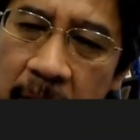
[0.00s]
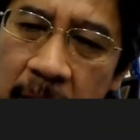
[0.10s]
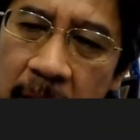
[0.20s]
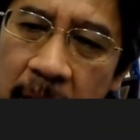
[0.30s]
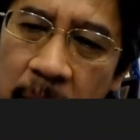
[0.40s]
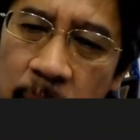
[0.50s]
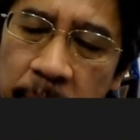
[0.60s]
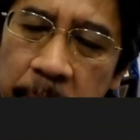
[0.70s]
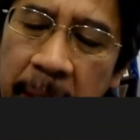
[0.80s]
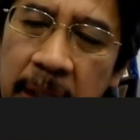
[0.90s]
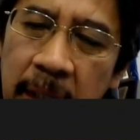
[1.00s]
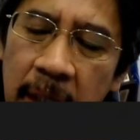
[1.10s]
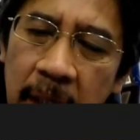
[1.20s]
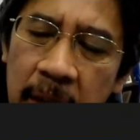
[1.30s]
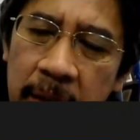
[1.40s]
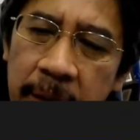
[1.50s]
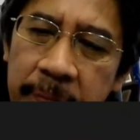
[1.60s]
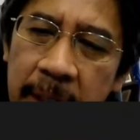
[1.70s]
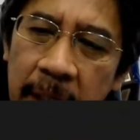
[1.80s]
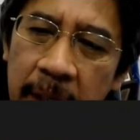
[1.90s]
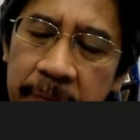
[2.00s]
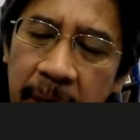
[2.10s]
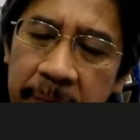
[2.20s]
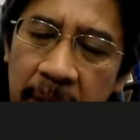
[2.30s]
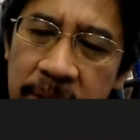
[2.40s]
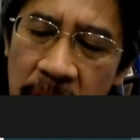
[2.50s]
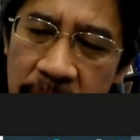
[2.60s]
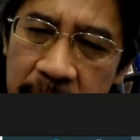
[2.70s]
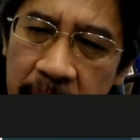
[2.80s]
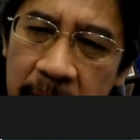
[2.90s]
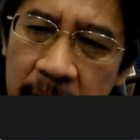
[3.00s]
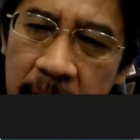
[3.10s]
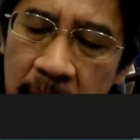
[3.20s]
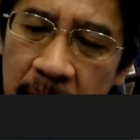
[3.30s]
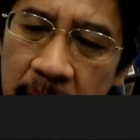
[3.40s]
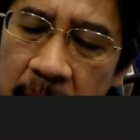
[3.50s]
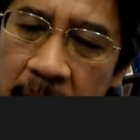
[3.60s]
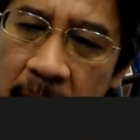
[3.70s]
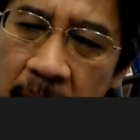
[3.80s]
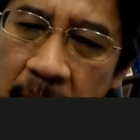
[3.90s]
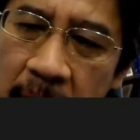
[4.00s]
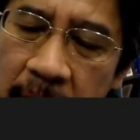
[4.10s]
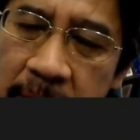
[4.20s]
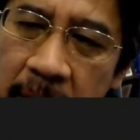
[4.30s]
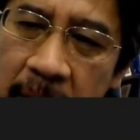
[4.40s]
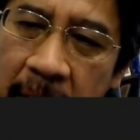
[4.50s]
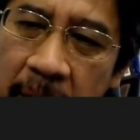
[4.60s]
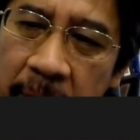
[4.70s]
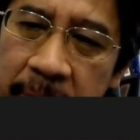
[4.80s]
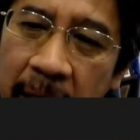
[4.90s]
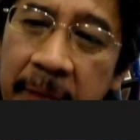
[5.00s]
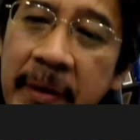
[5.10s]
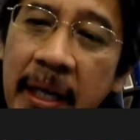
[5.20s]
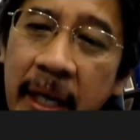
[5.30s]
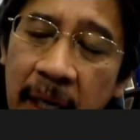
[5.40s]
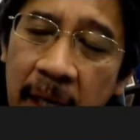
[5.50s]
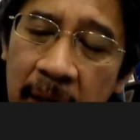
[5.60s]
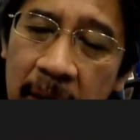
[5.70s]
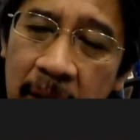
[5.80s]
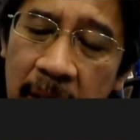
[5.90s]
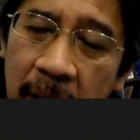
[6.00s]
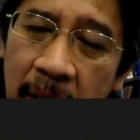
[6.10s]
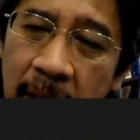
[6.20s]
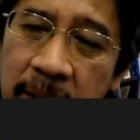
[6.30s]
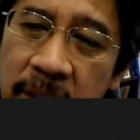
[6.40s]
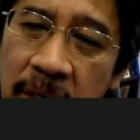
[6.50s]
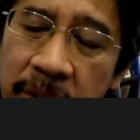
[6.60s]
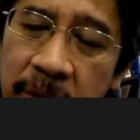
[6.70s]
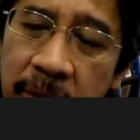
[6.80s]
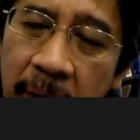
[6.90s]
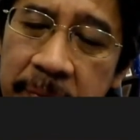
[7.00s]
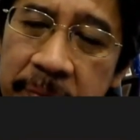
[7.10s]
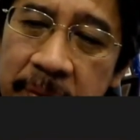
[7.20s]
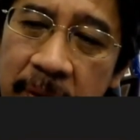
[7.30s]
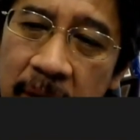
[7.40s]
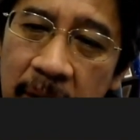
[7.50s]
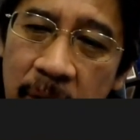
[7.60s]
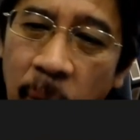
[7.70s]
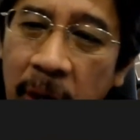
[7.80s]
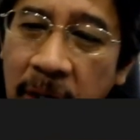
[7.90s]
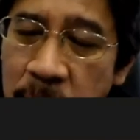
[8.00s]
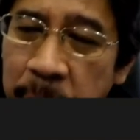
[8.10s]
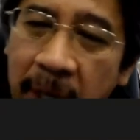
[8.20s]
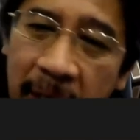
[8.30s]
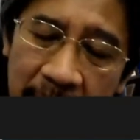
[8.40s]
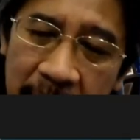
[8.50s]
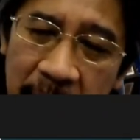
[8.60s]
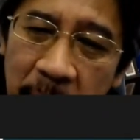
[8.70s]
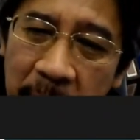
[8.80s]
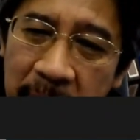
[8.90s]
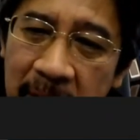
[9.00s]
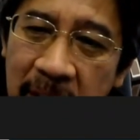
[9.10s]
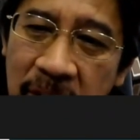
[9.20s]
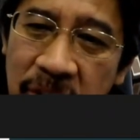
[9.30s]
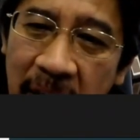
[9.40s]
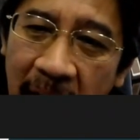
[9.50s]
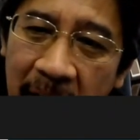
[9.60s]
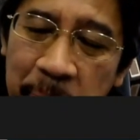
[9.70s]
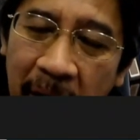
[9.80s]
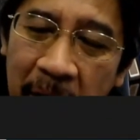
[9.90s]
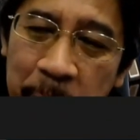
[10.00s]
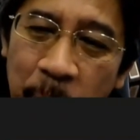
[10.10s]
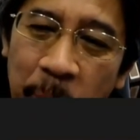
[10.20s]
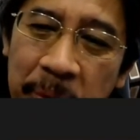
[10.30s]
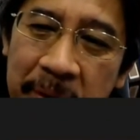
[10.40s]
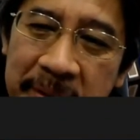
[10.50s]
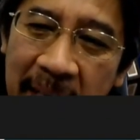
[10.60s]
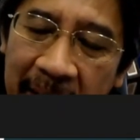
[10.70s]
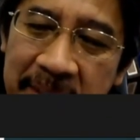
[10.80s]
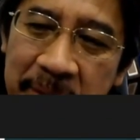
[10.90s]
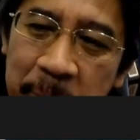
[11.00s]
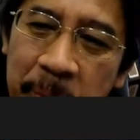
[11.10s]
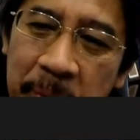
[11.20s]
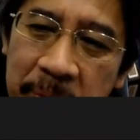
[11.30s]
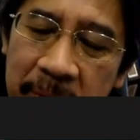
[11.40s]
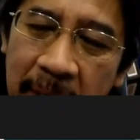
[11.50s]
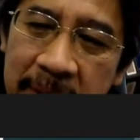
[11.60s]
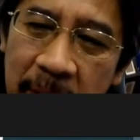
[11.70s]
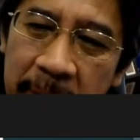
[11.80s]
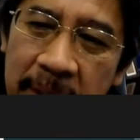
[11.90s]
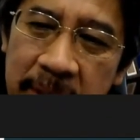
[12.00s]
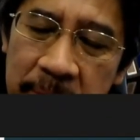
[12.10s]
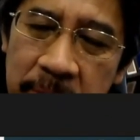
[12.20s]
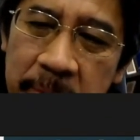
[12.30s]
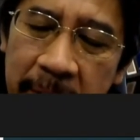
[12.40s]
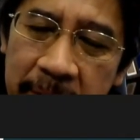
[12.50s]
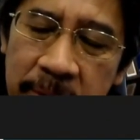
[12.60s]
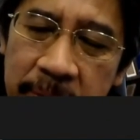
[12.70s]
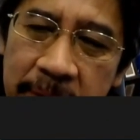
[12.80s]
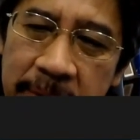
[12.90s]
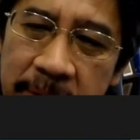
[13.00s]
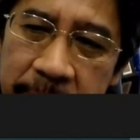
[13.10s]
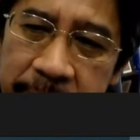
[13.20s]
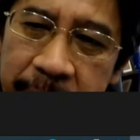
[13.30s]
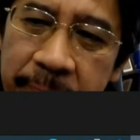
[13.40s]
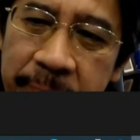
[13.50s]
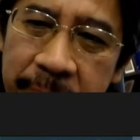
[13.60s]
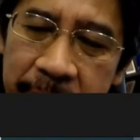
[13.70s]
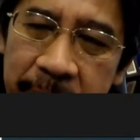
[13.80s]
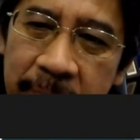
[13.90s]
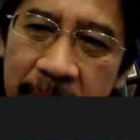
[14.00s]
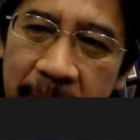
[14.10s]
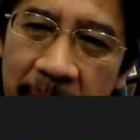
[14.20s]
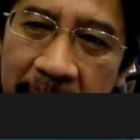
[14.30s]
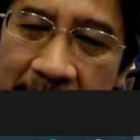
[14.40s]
it would be better if the Viva session is a kind of lively session of knowledge being, shared by both sides, both examiners and also by the students. Okay.